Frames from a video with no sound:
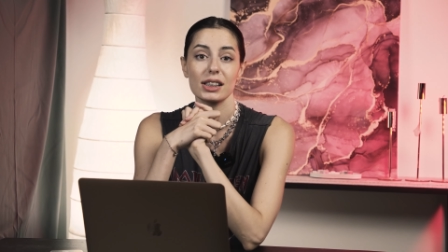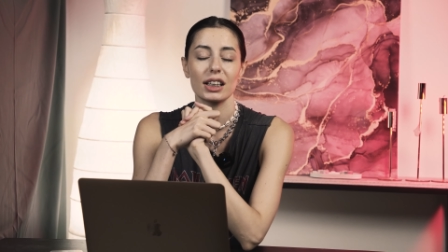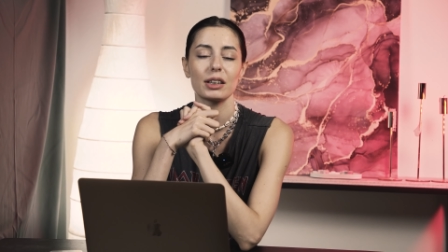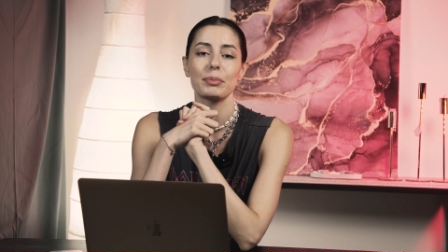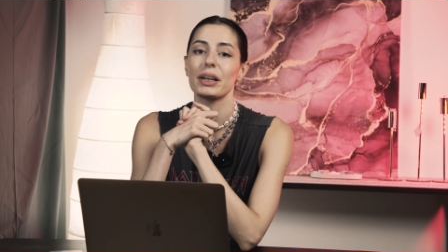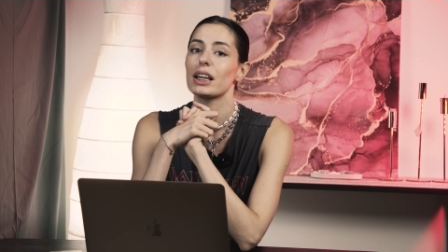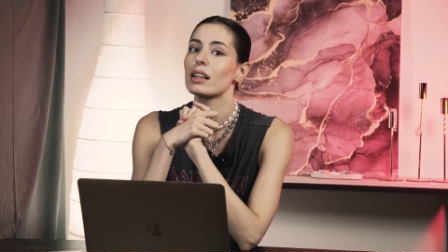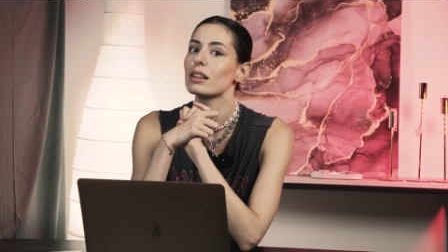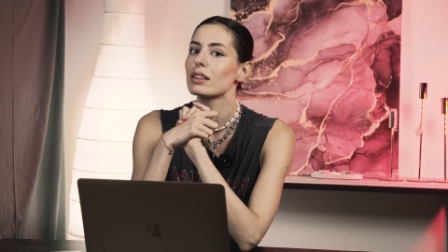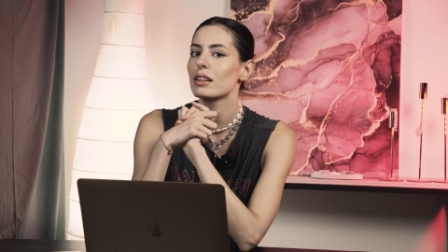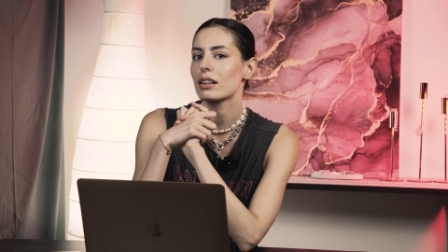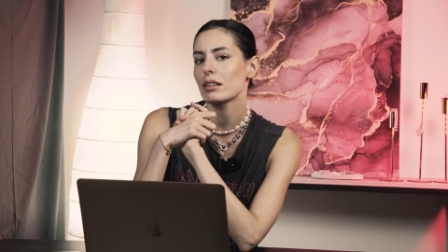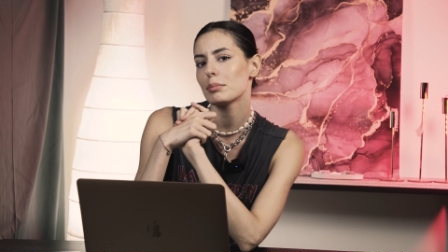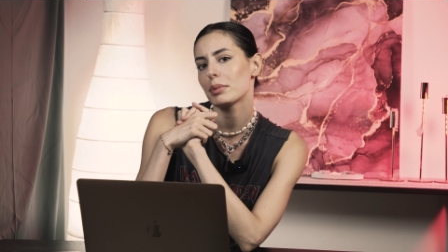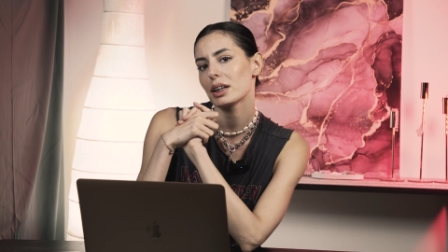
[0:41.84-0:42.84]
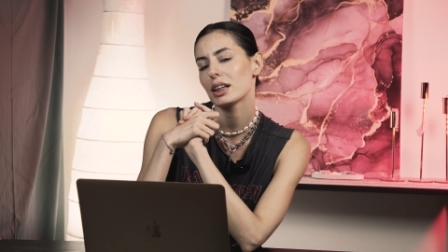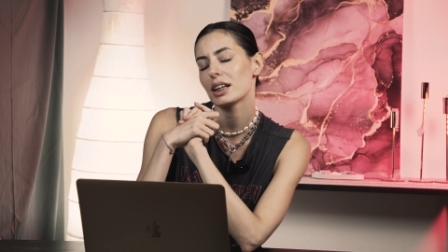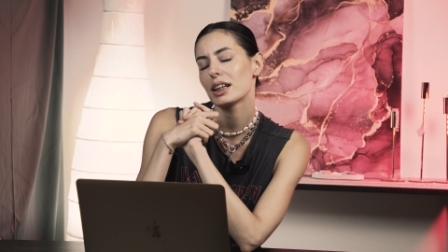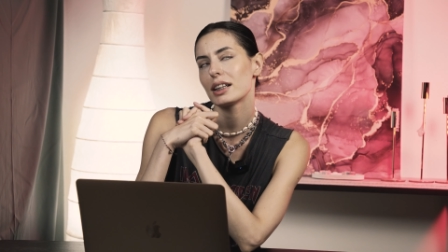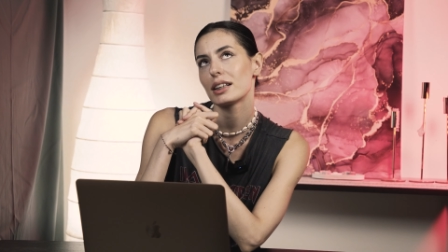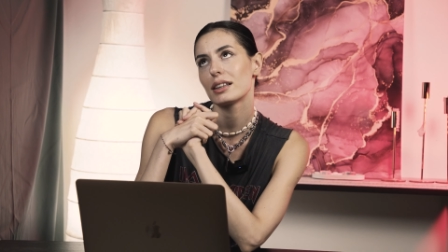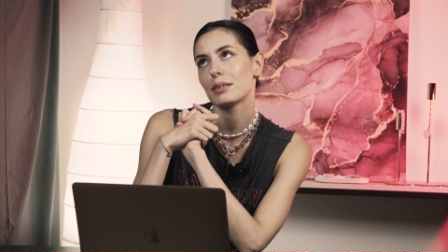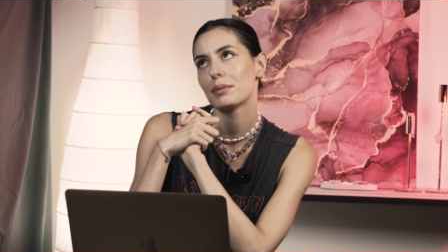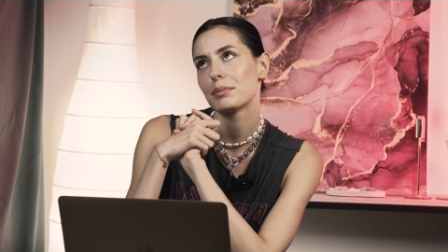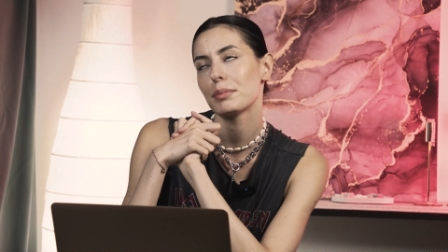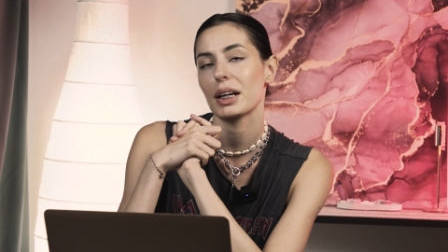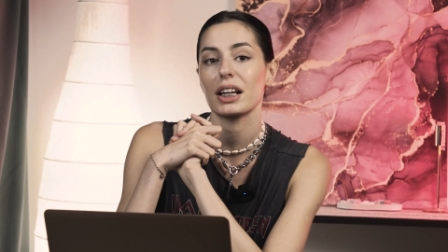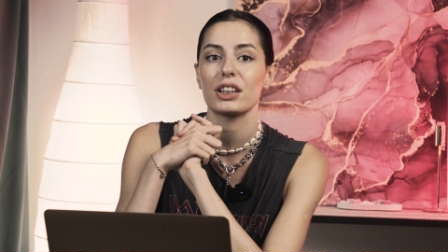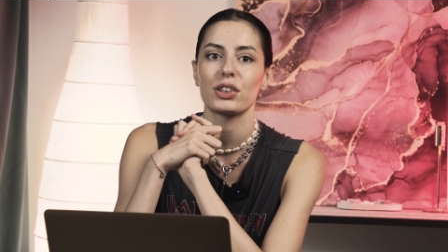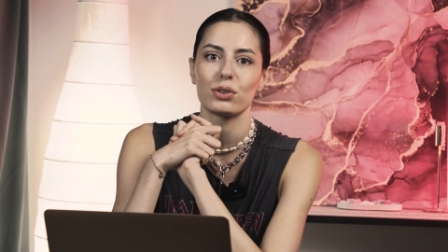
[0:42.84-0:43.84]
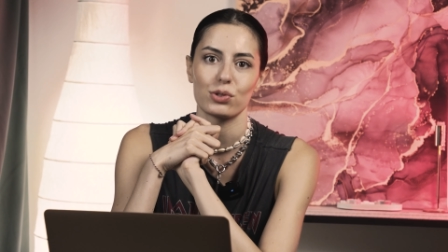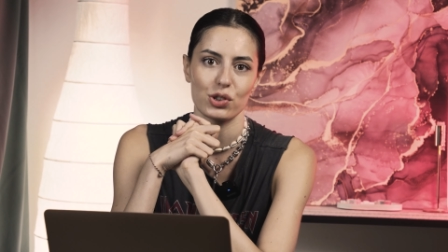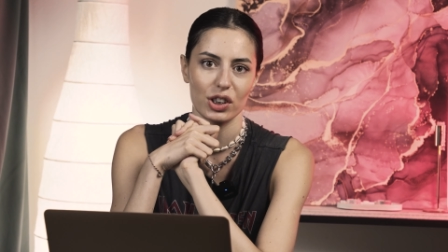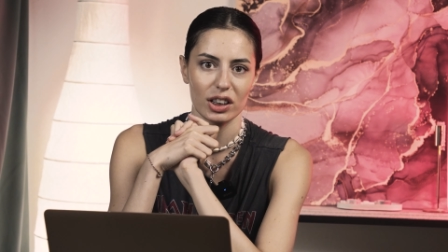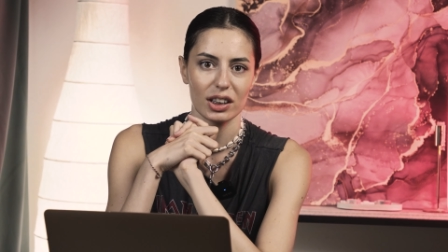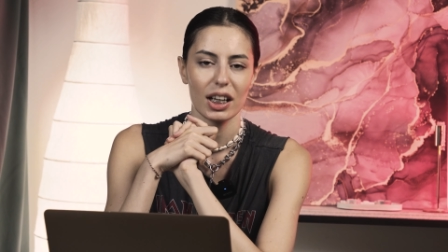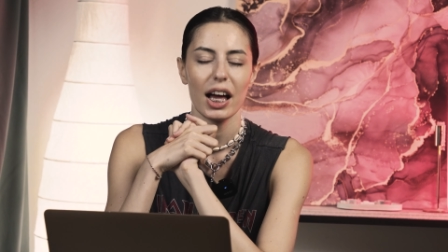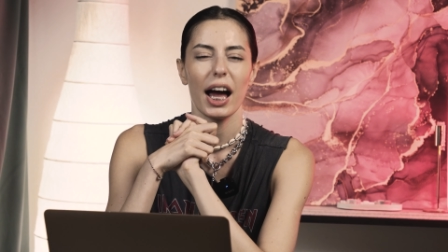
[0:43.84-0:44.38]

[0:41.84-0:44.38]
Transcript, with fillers: it's gonna be a little bit but unusual.